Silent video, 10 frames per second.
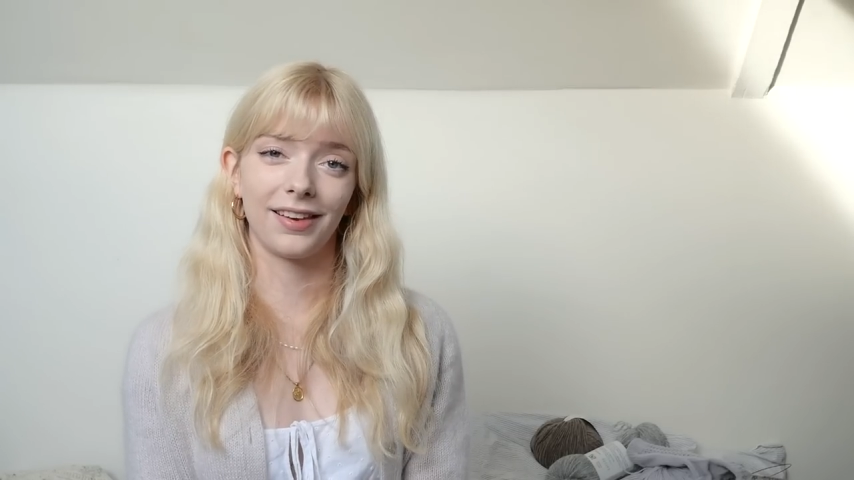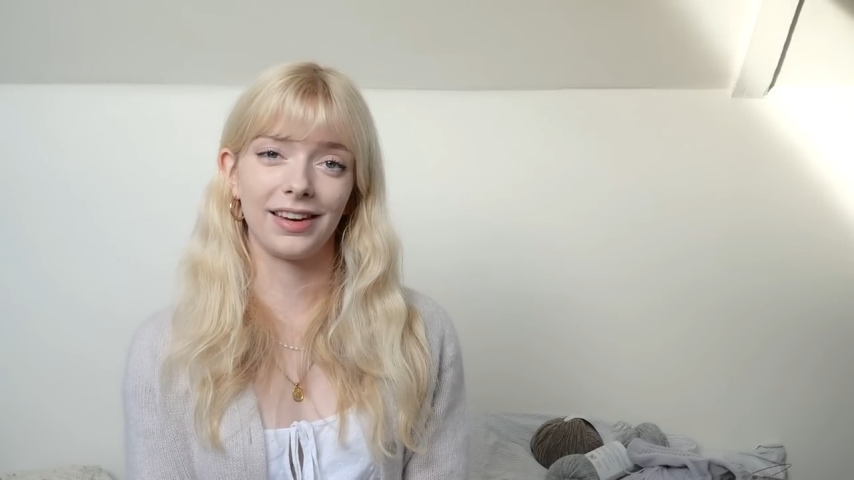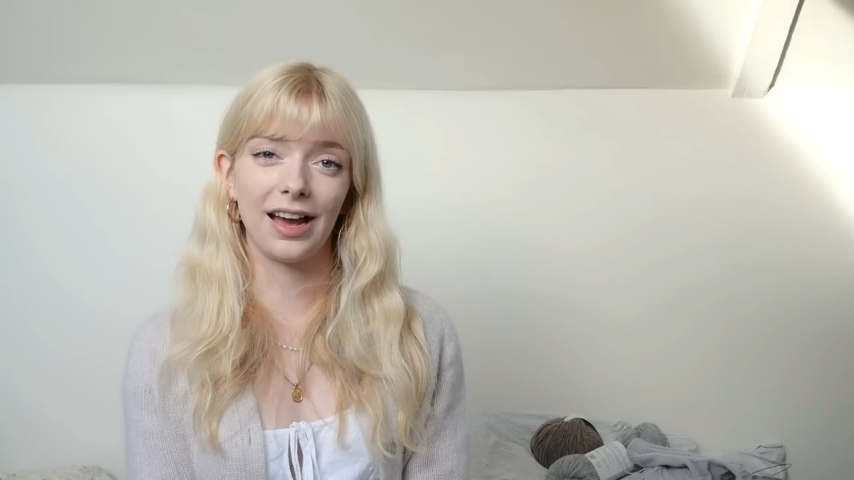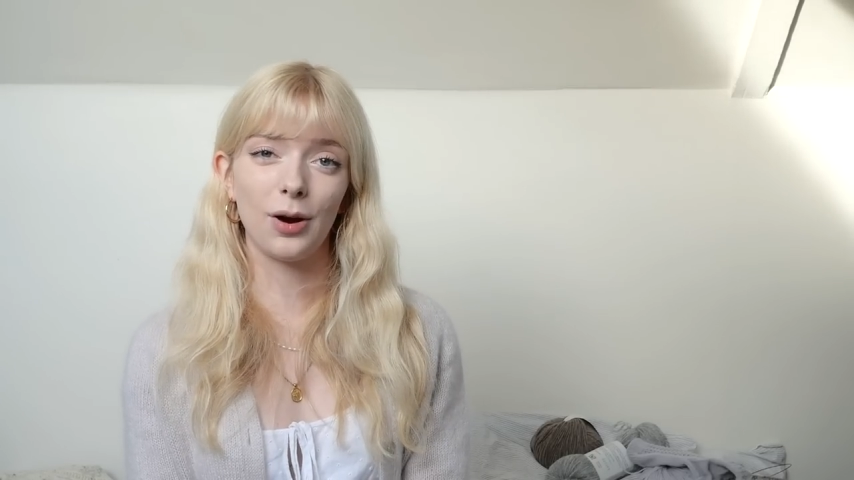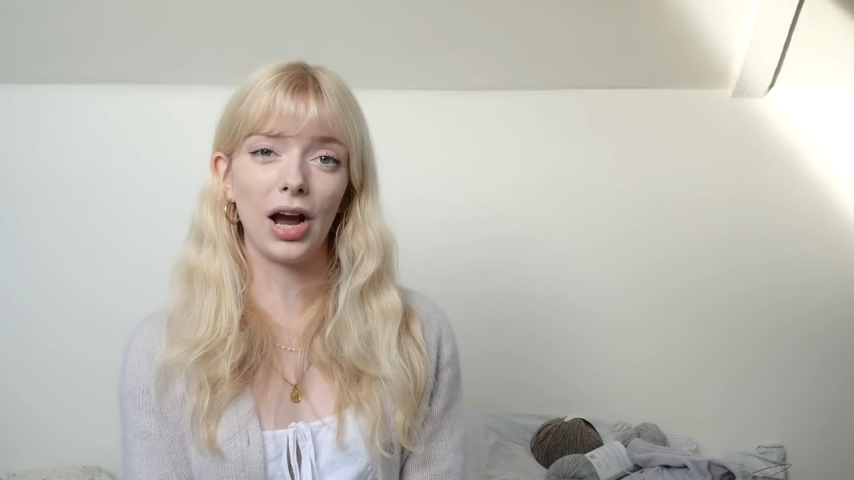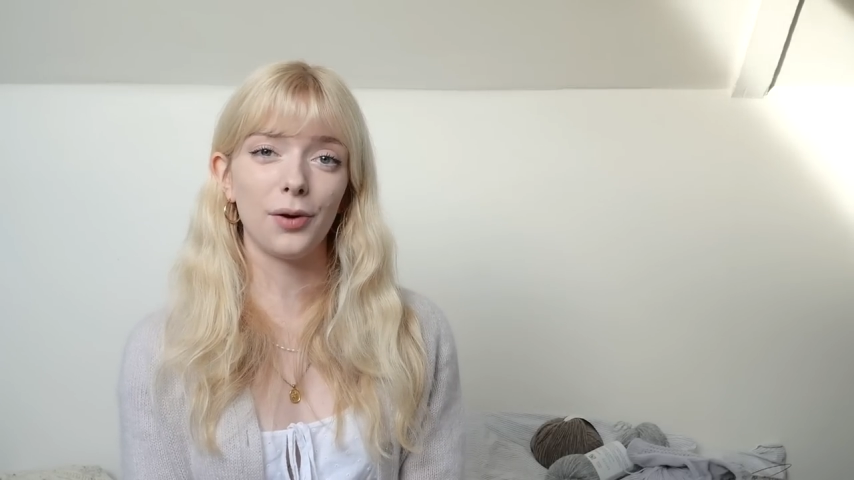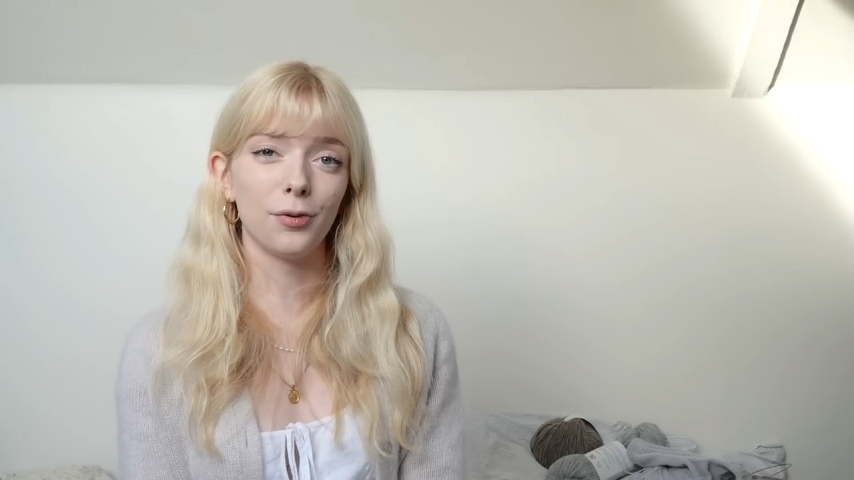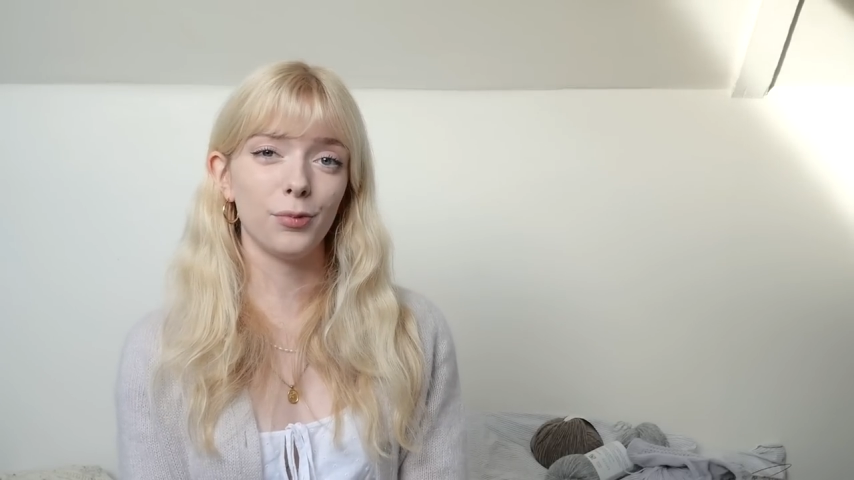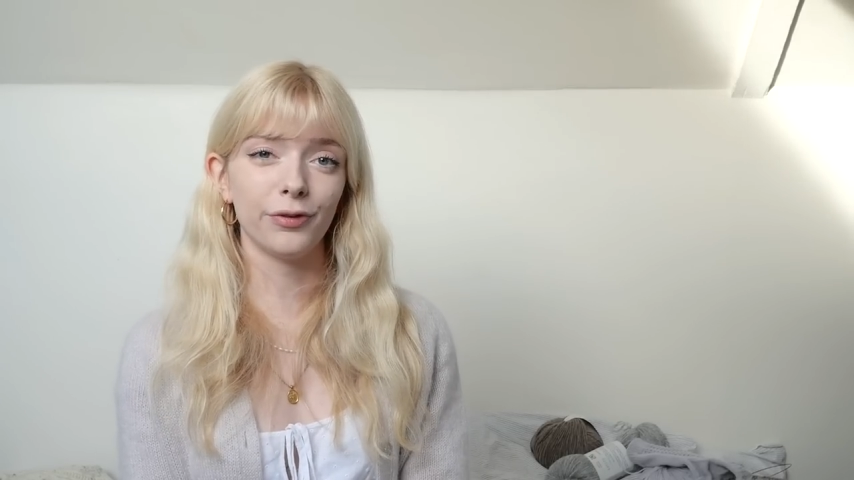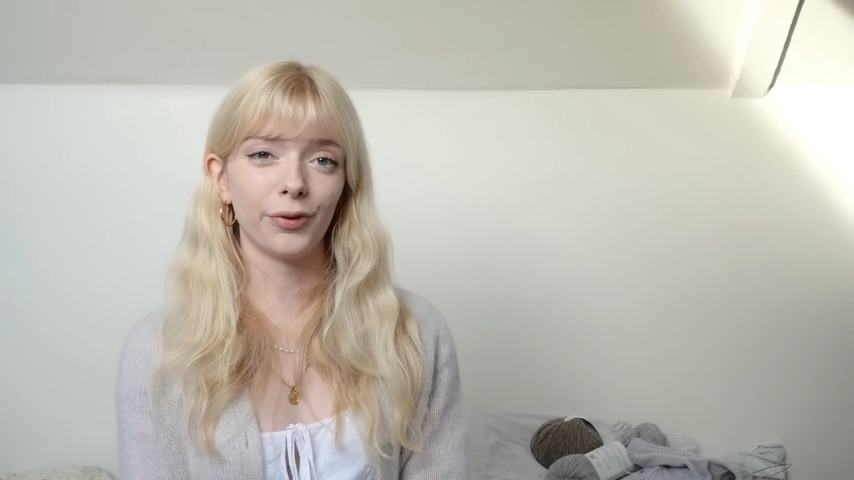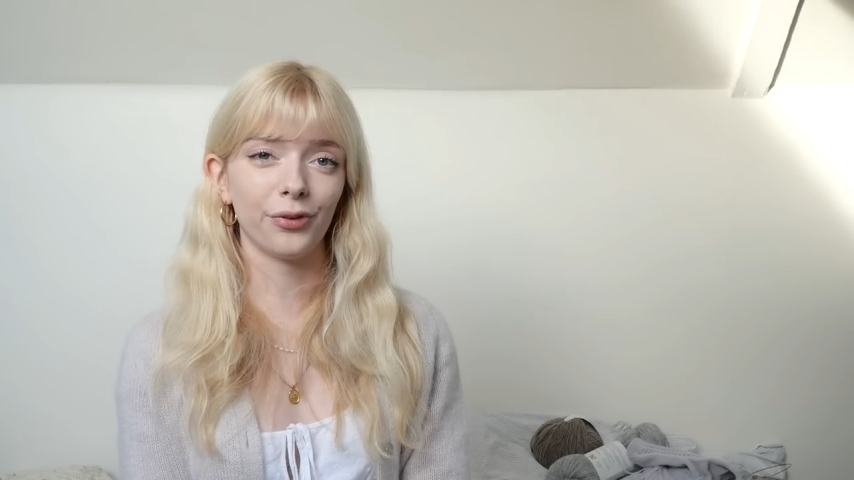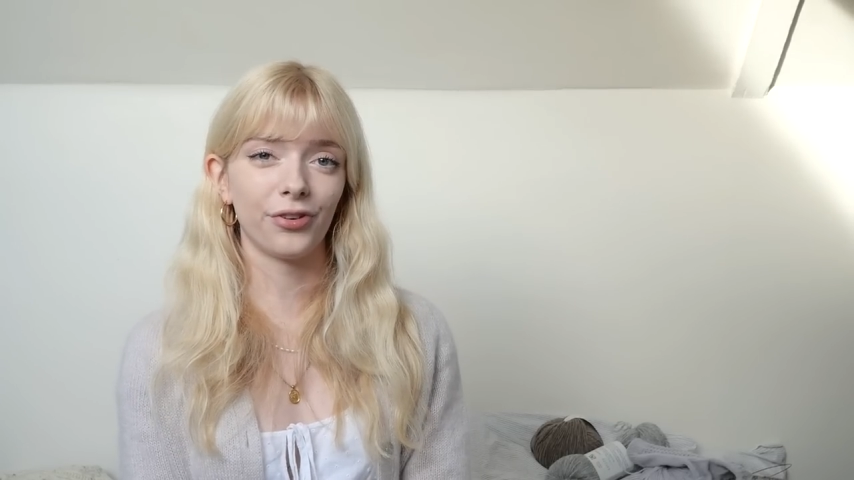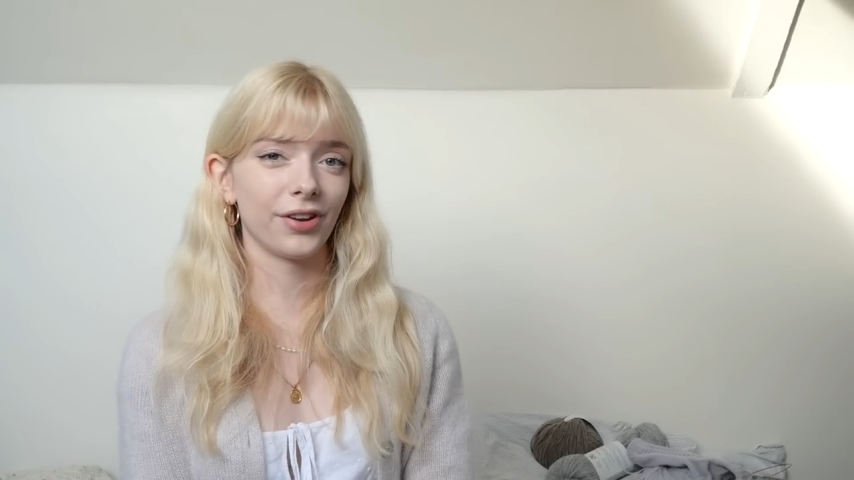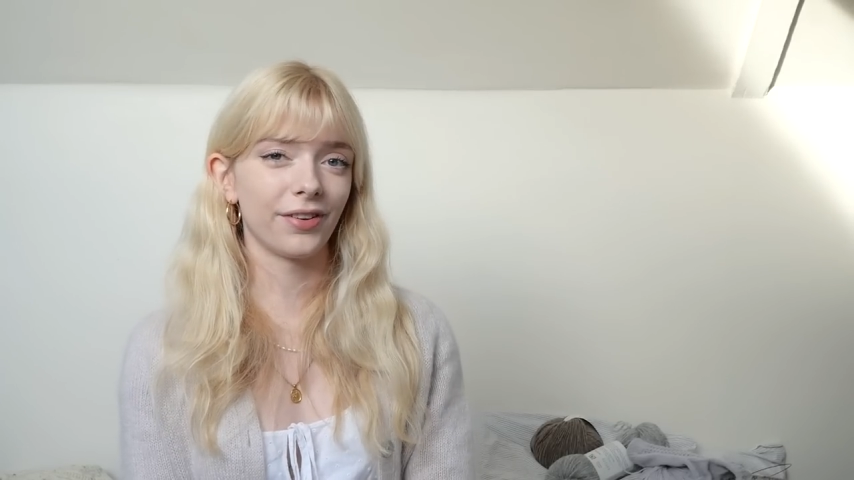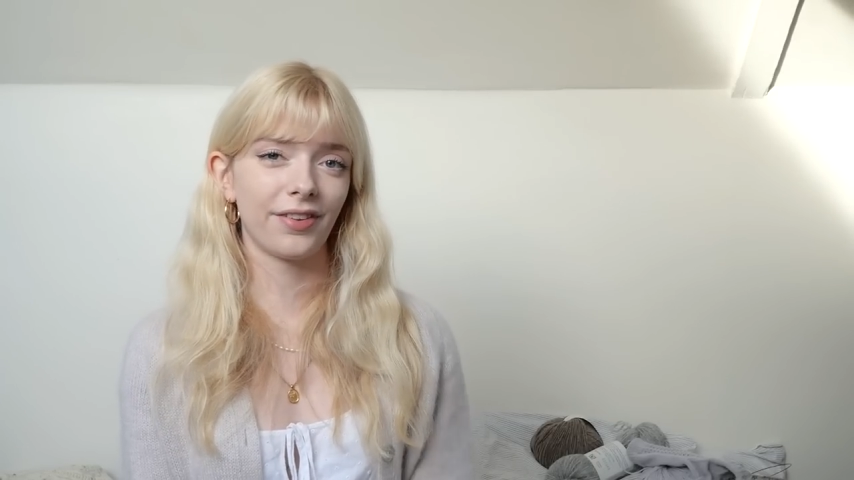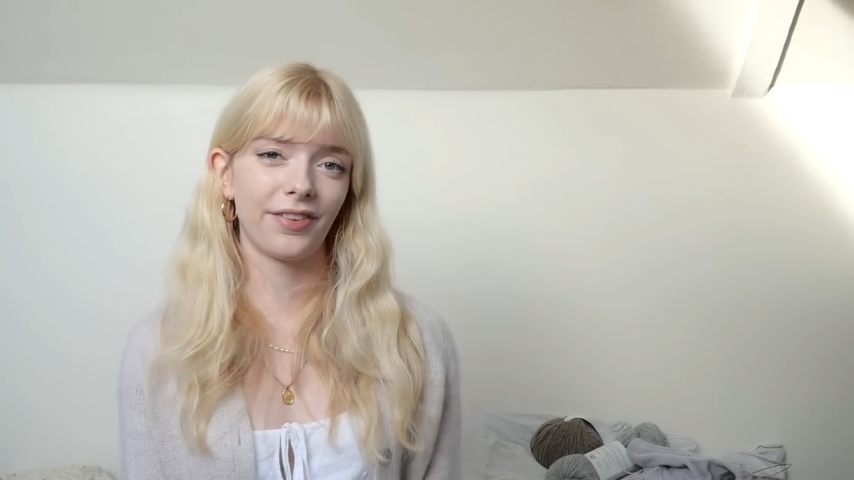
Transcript: and now I will move on to